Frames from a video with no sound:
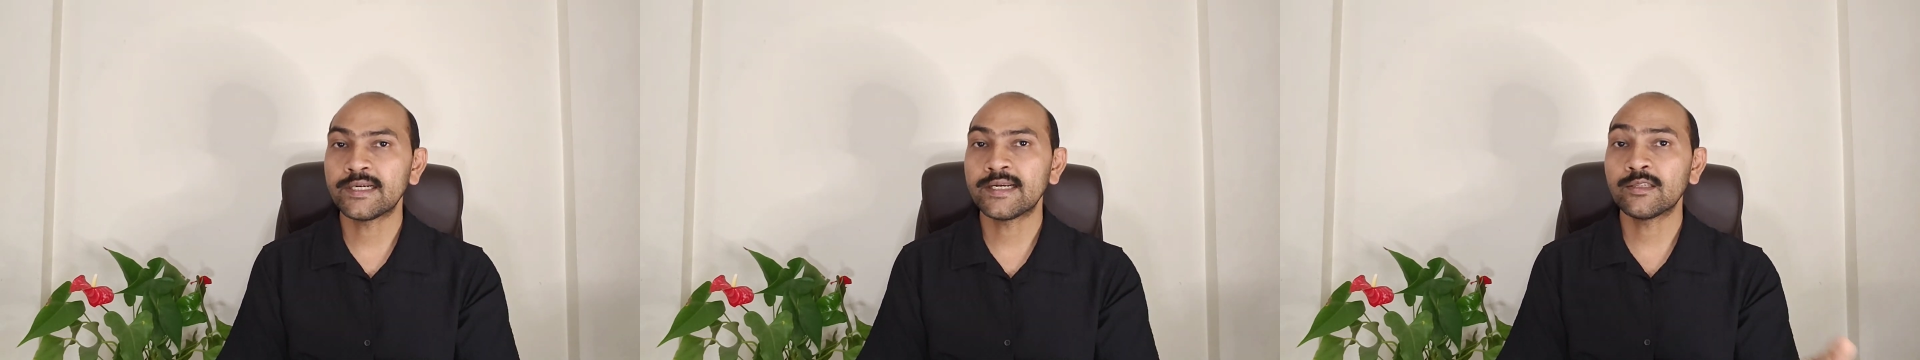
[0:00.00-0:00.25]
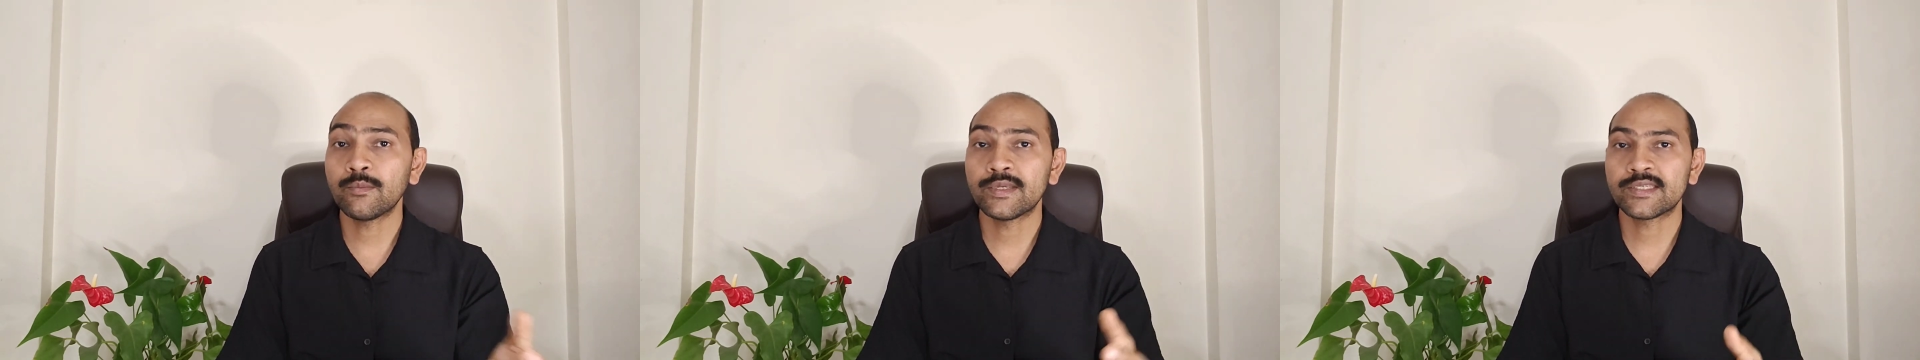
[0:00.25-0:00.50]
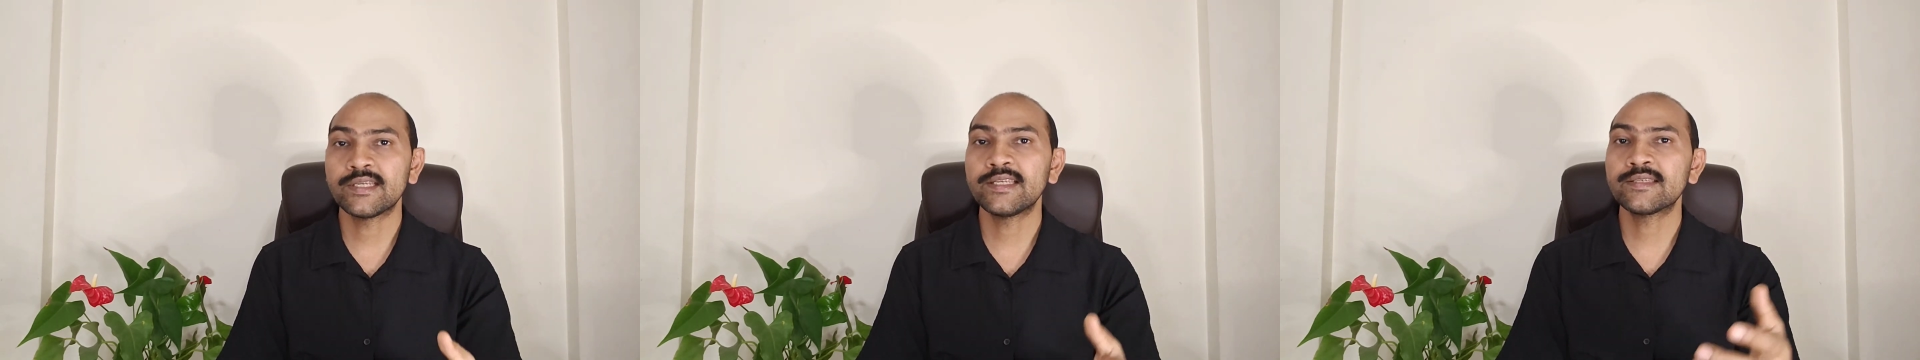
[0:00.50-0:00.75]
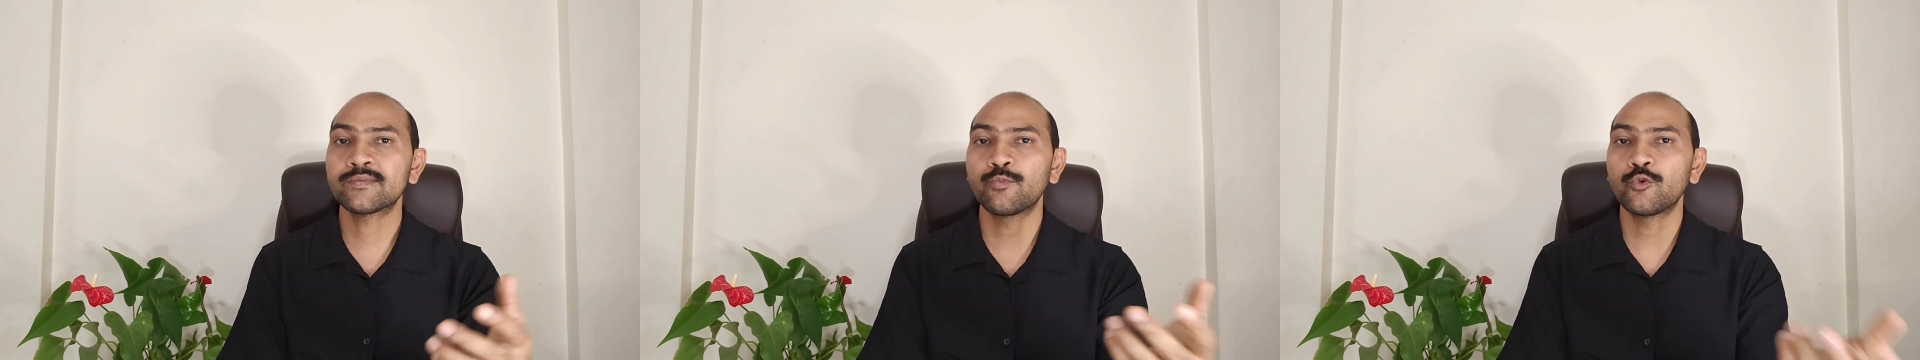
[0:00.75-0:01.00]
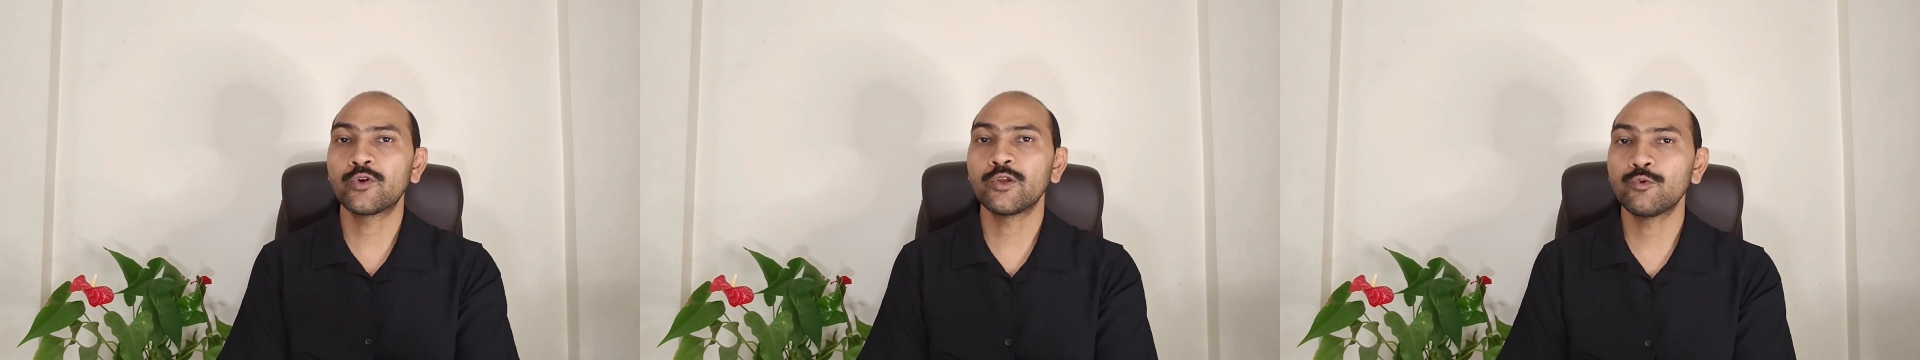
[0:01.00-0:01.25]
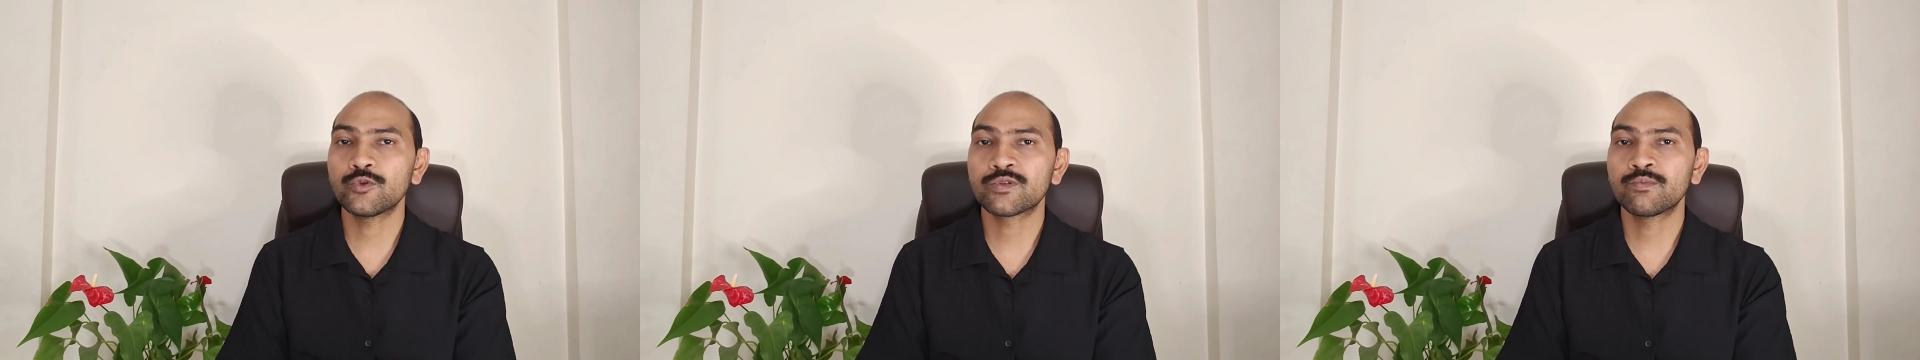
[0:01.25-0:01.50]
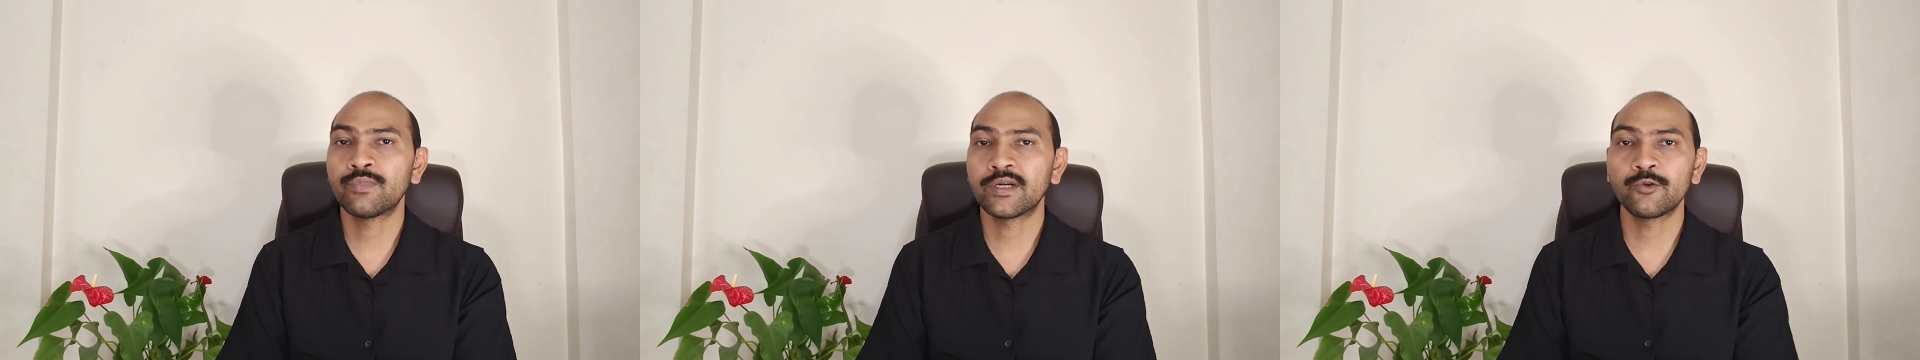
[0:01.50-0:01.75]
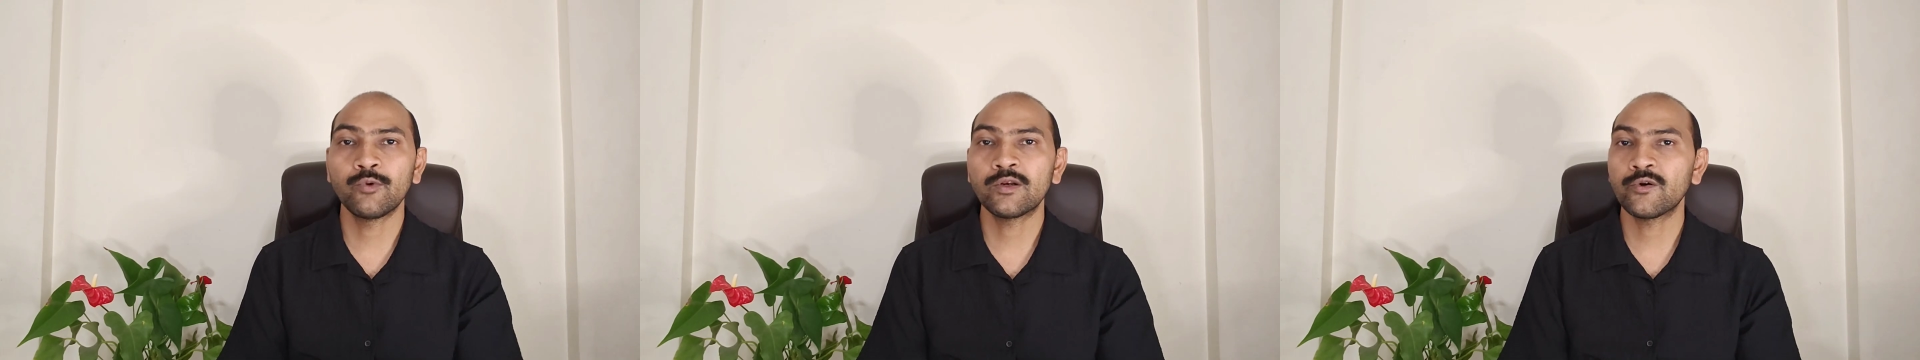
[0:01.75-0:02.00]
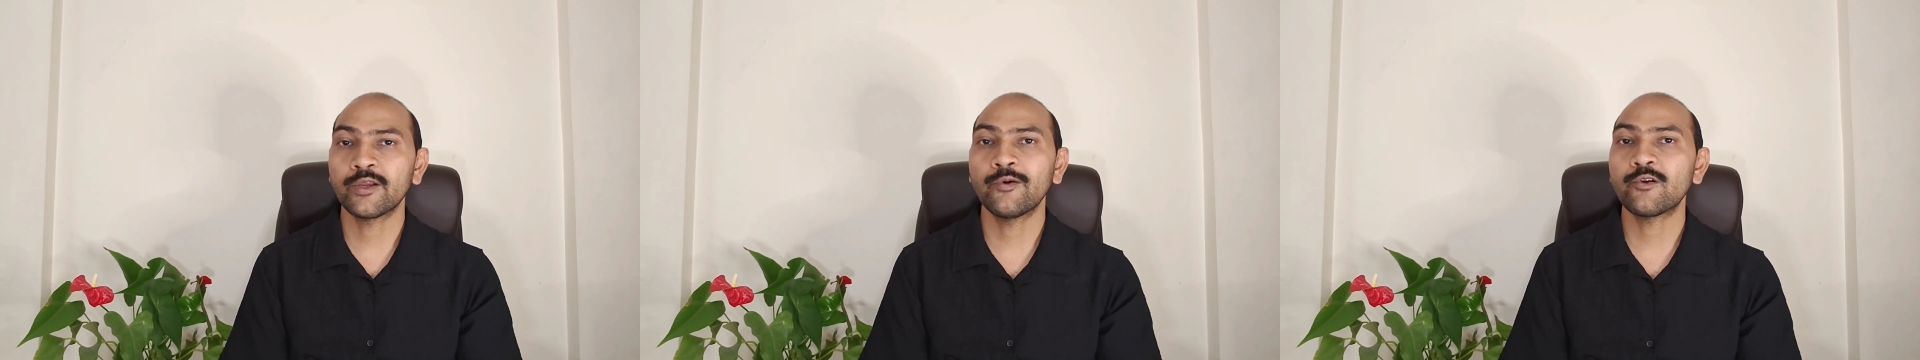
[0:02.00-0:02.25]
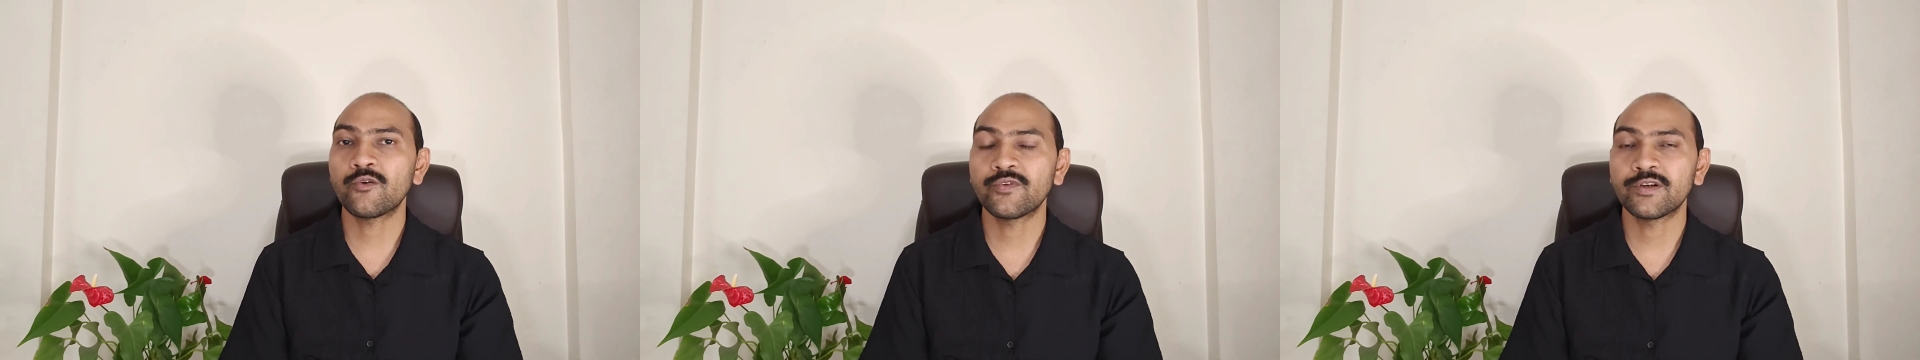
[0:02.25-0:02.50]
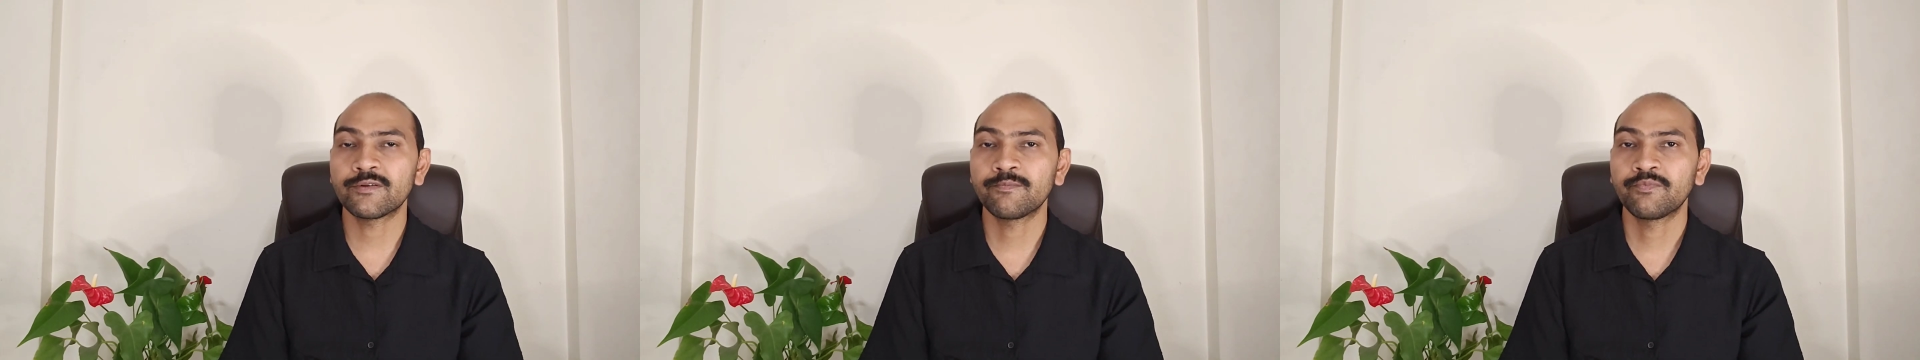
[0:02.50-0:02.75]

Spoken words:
and the machine is put to use, but you are not aware of it.